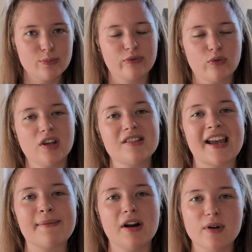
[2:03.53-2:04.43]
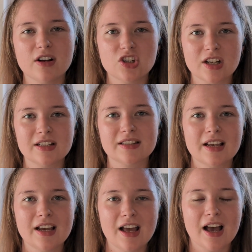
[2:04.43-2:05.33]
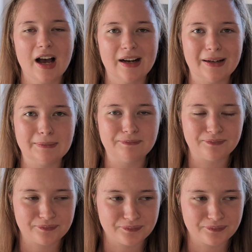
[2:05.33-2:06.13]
before you can take my brushes and